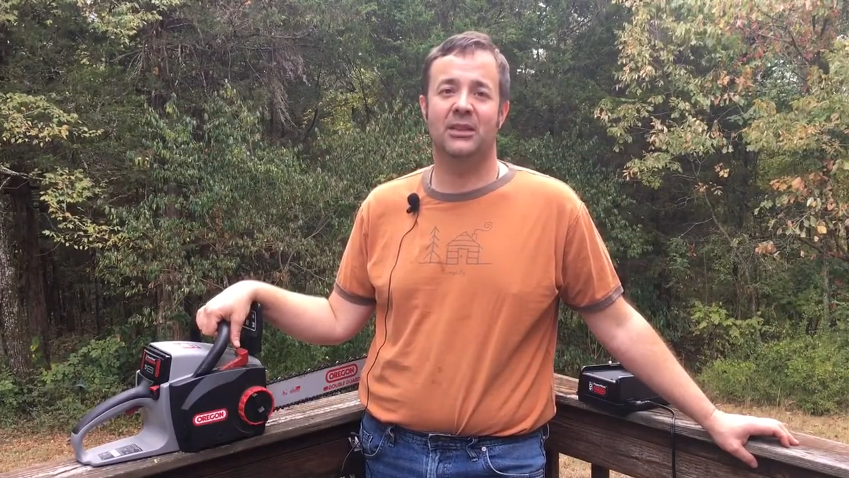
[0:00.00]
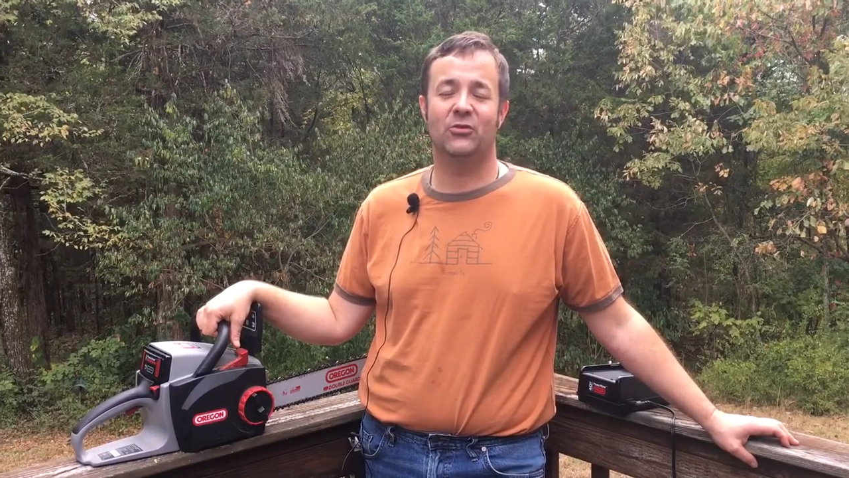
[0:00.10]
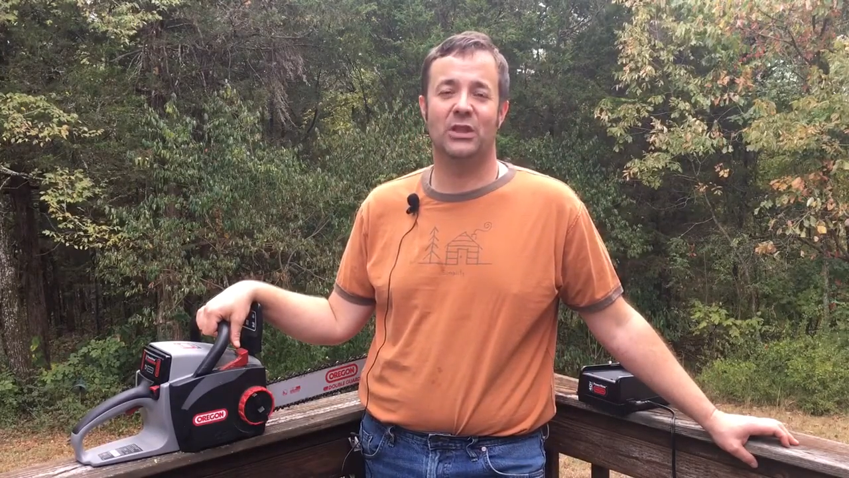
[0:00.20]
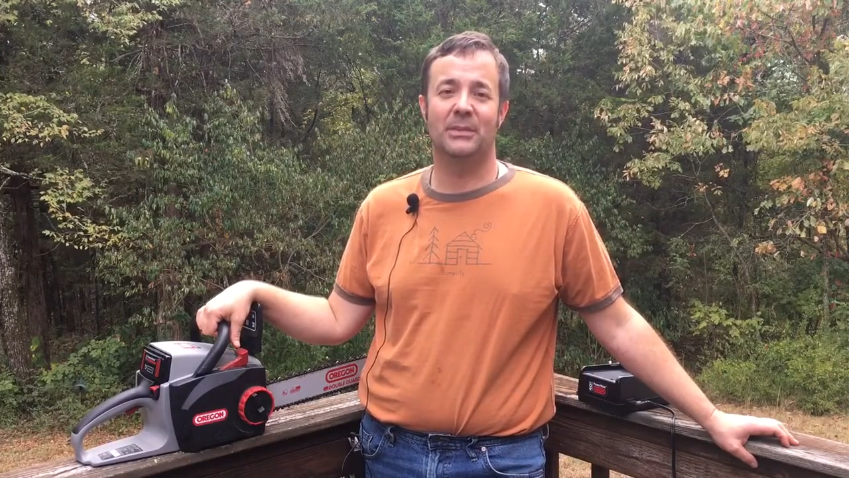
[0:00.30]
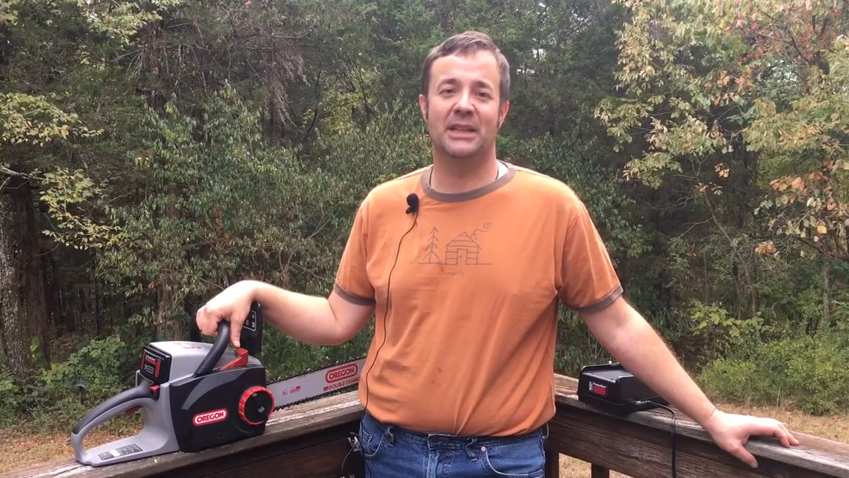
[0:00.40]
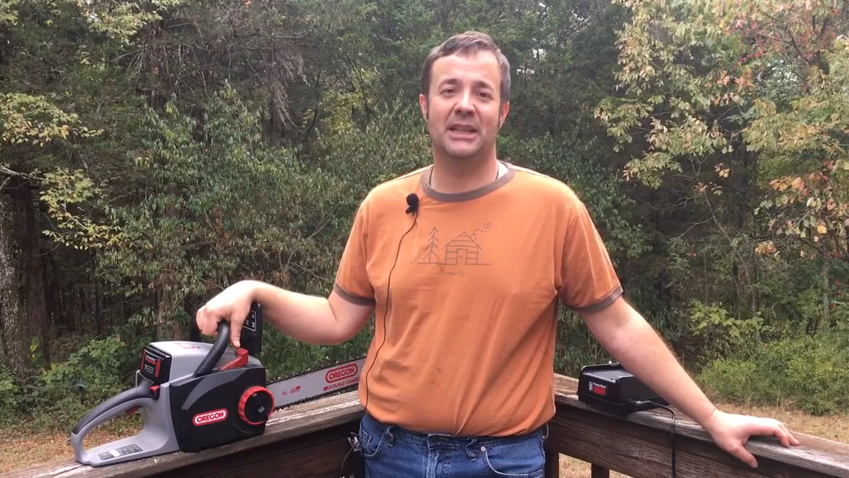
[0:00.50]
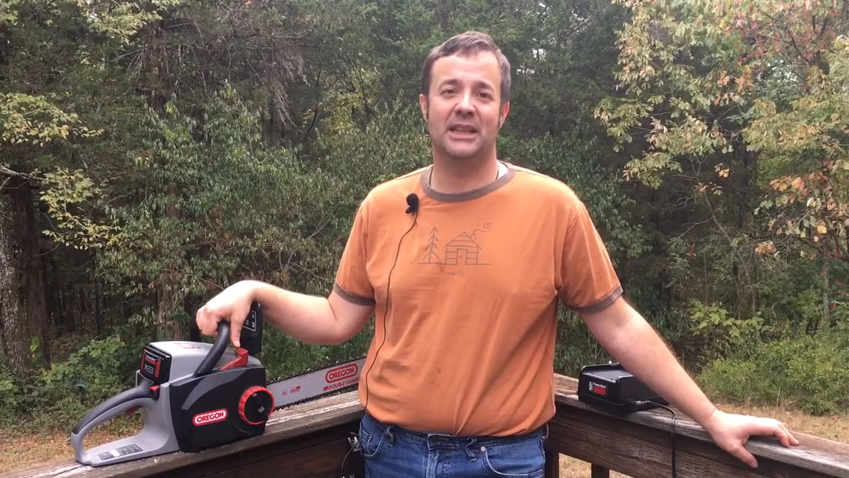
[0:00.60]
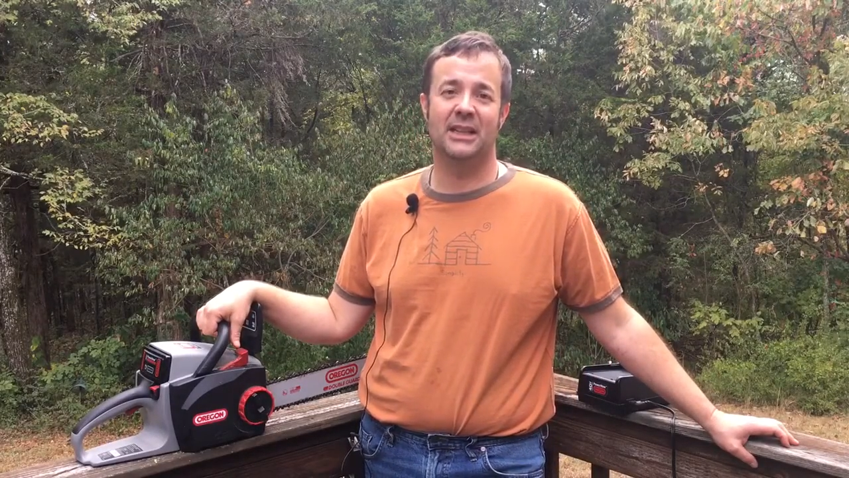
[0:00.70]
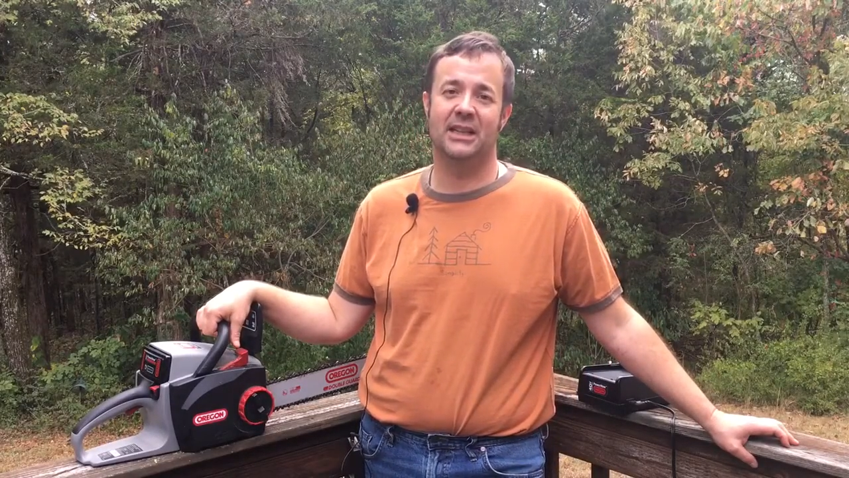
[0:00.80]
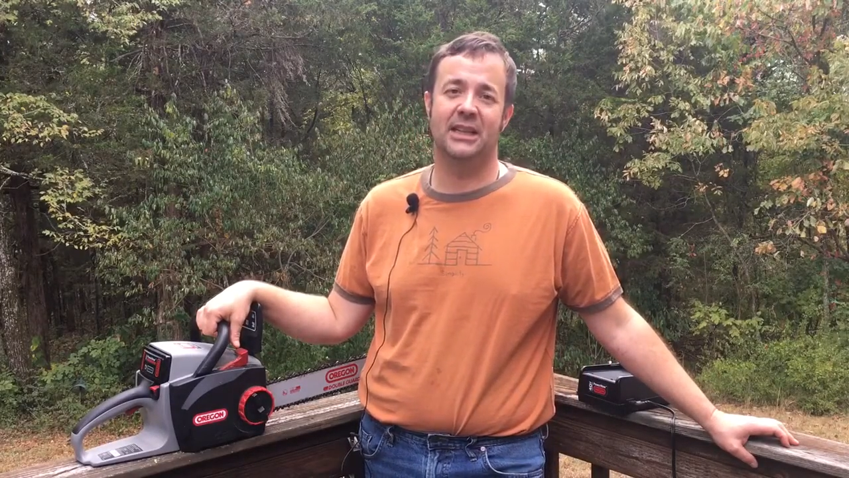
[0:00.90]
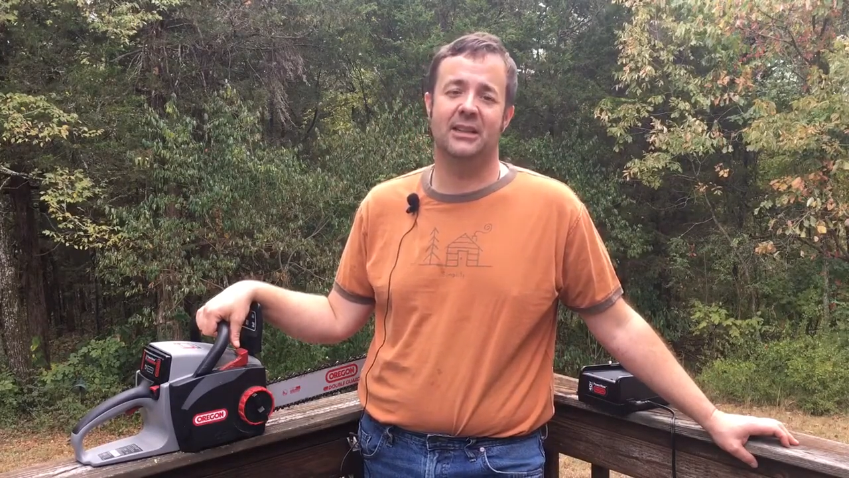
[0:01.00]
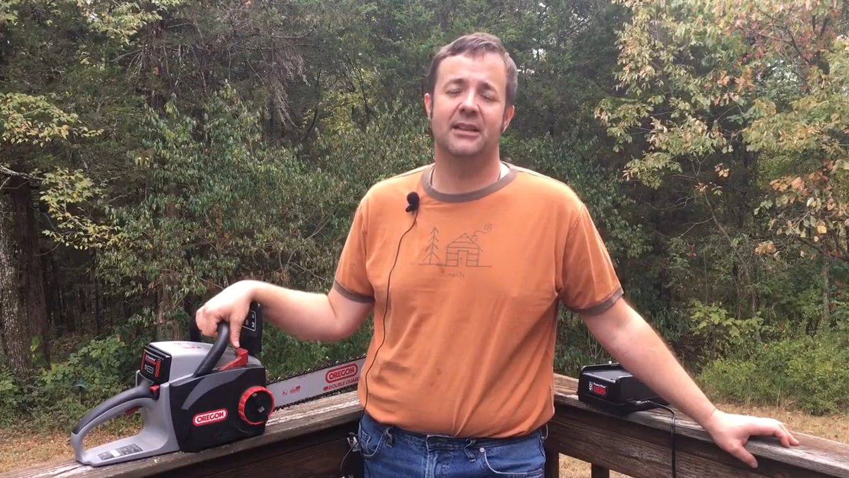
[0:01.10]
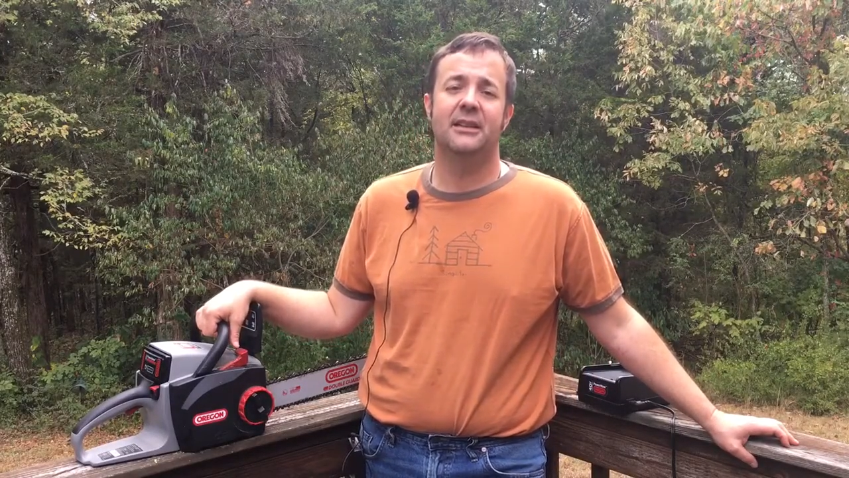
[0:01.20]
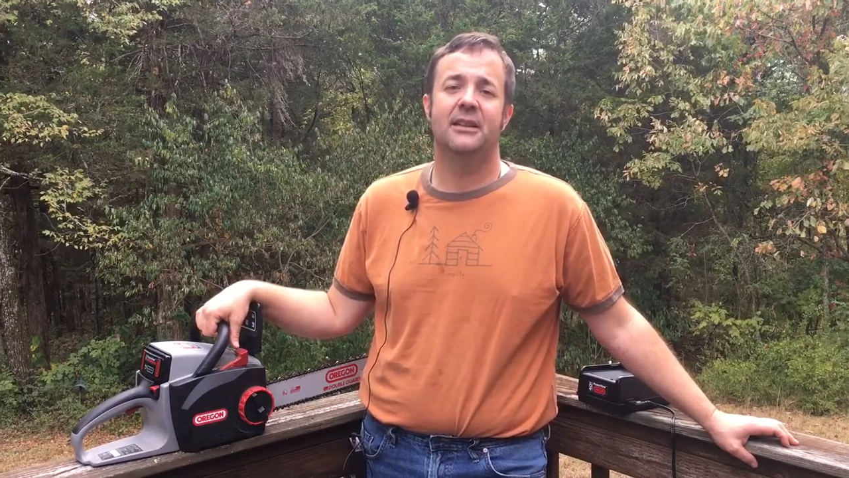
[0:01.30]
and trimming and thinning,